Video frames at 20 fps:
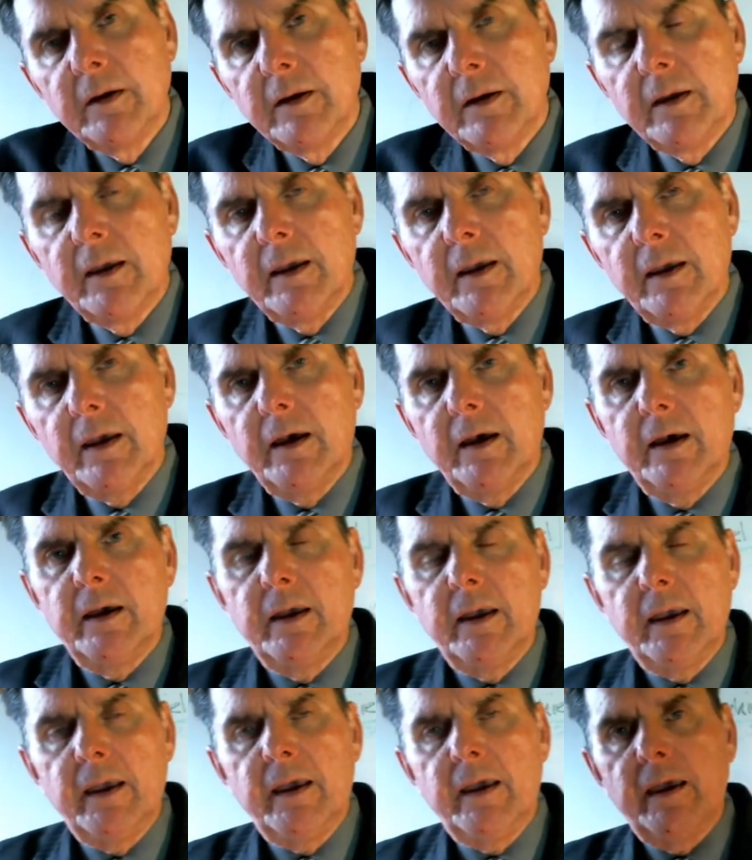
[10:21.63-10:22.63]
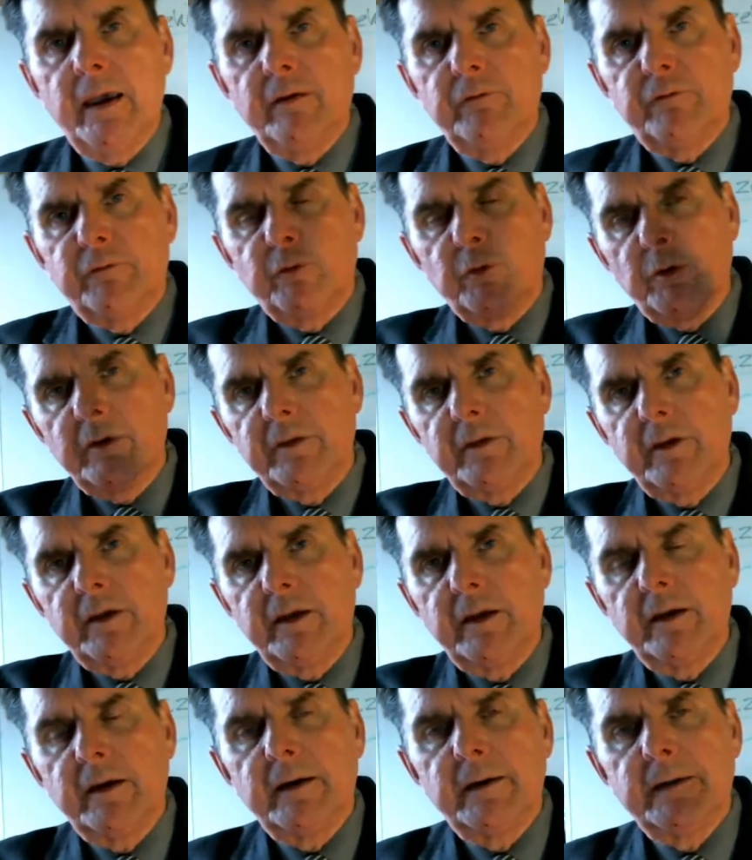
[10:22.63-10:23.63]
for
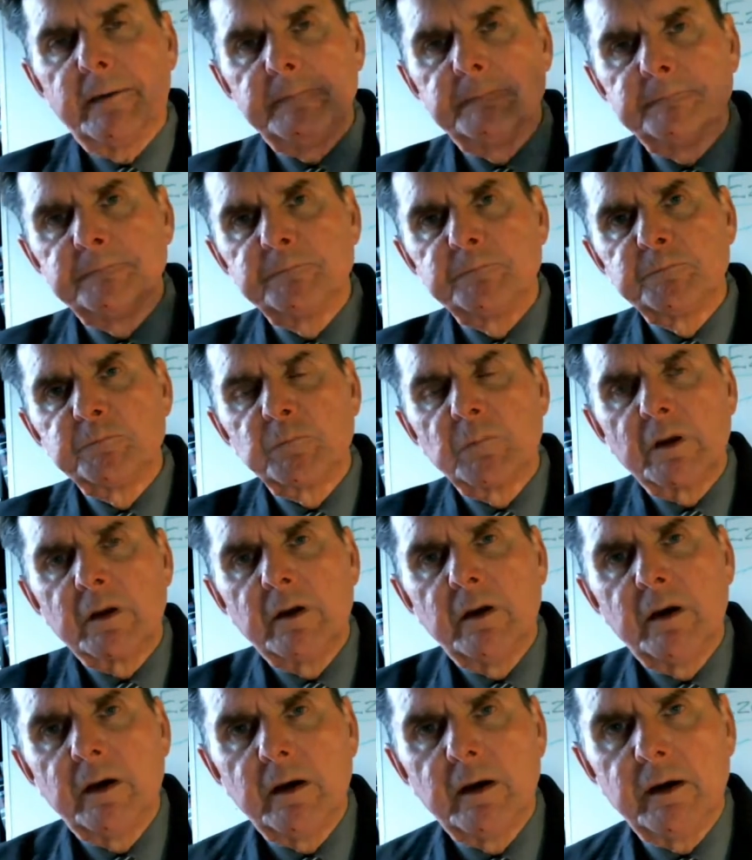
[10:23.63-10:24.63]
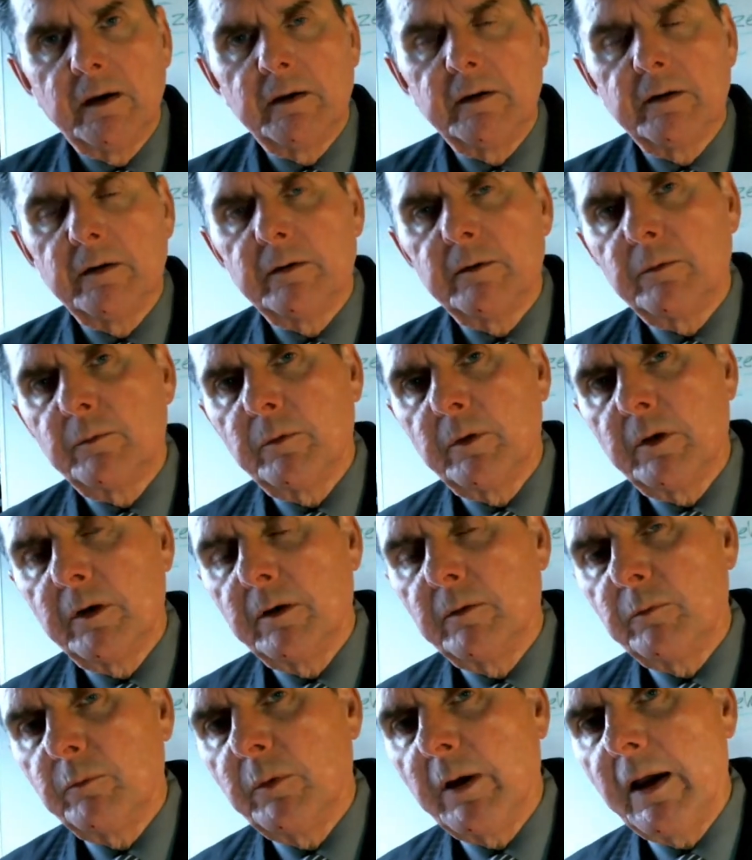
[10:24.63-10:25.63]
the uh,
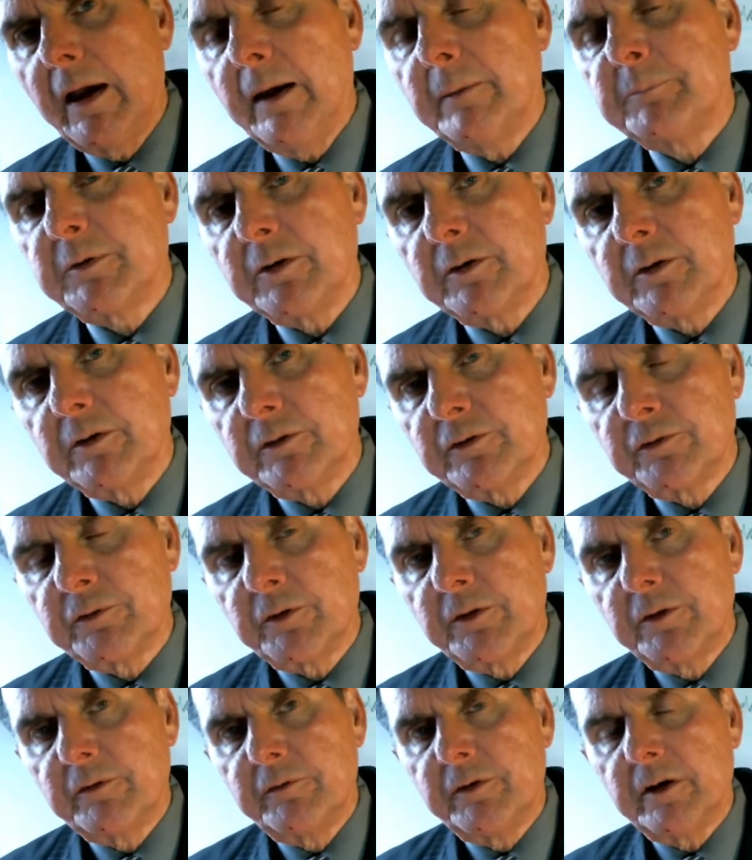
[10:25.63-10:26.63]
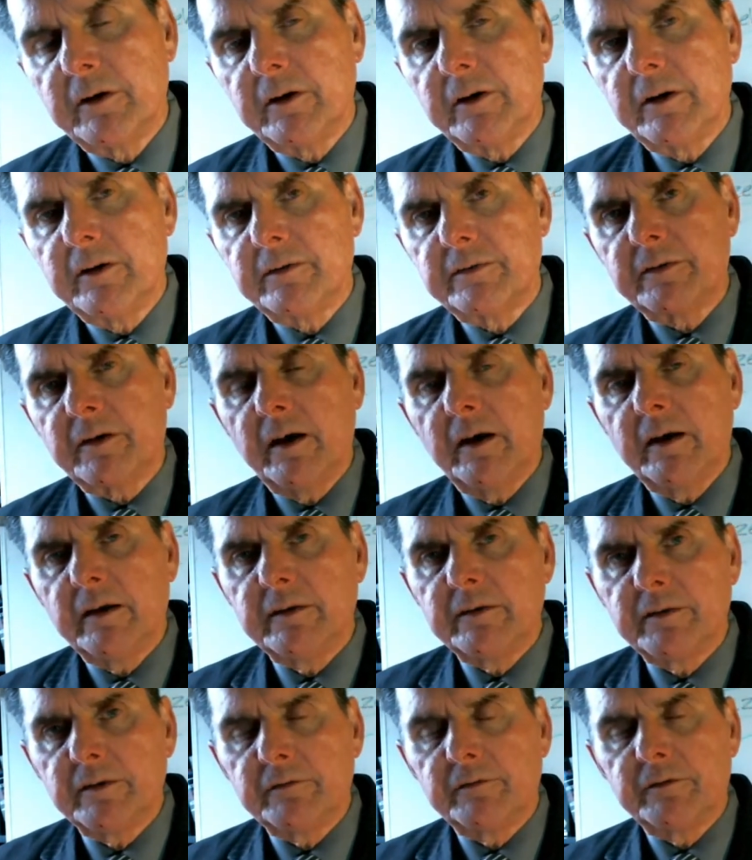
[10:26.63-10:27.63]
raptors, for the various
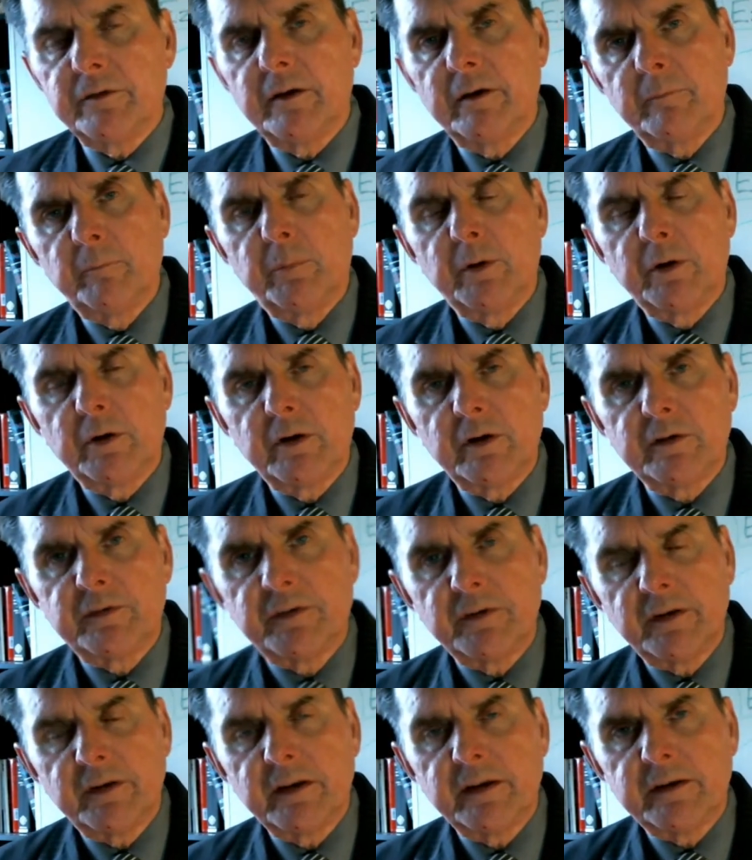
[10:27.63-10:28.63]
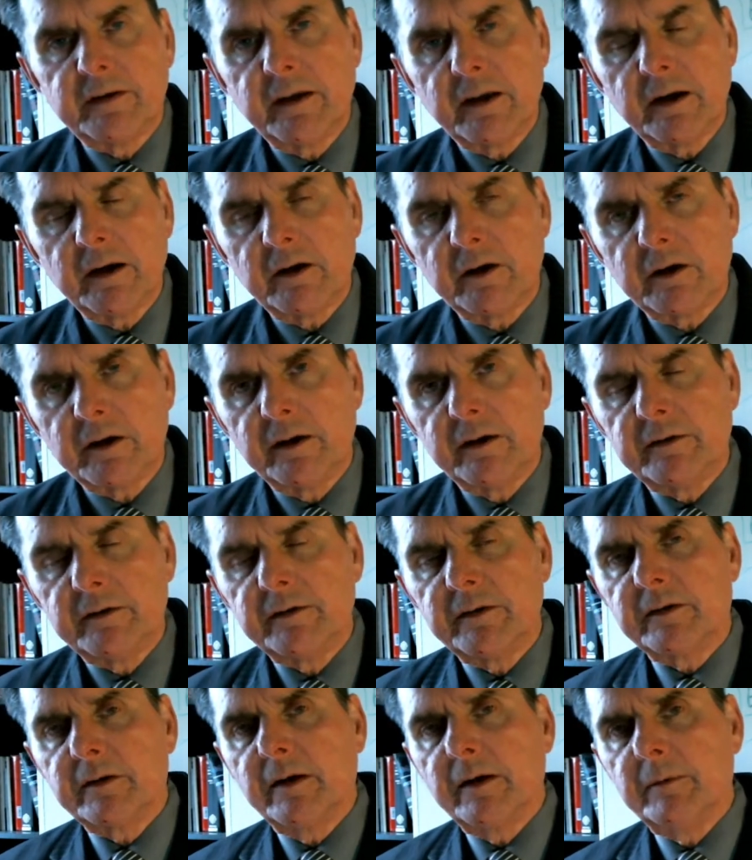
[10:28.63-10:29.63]
kinds of birds that eat carrion
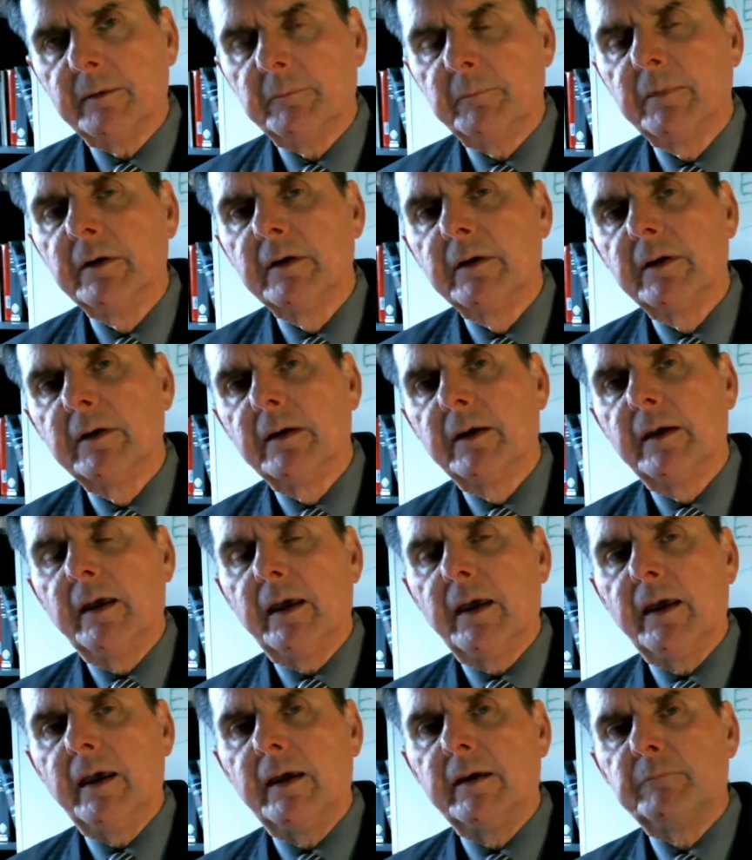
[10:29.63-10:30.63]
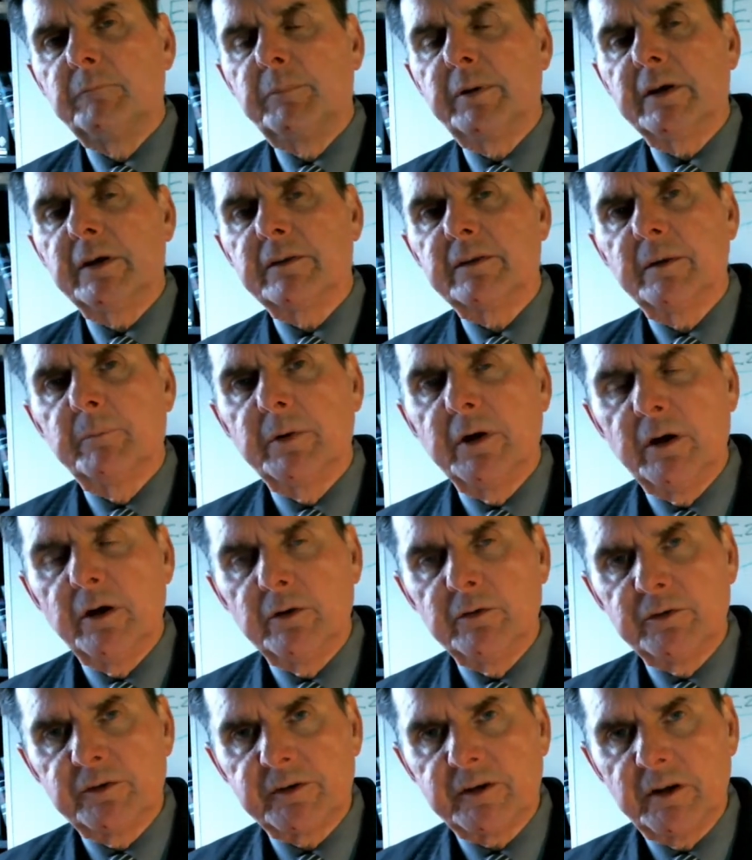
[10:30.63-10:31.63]
to come and pick the
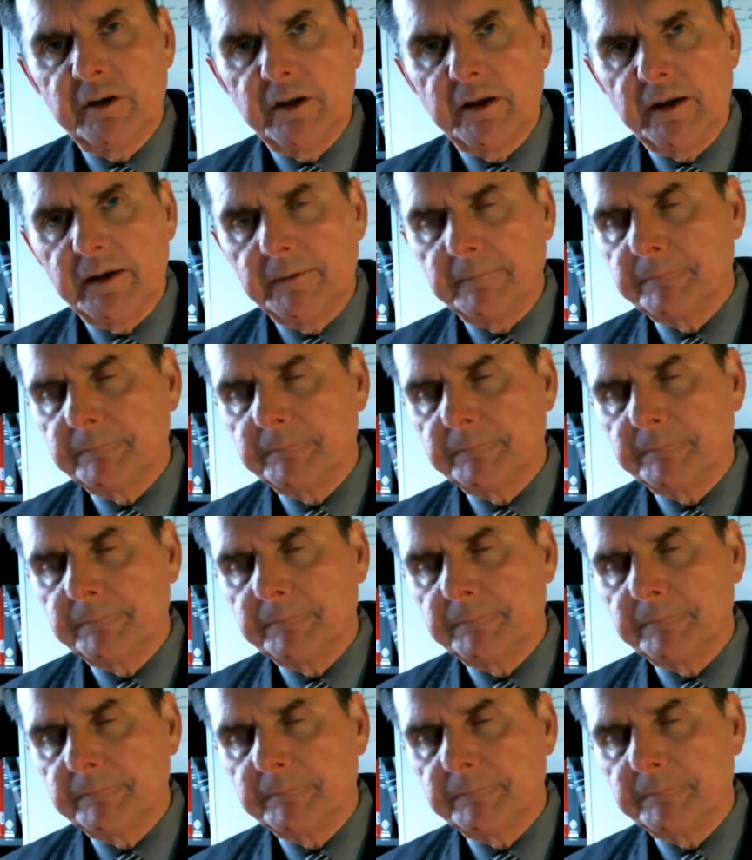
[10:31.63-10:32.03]
bones clean.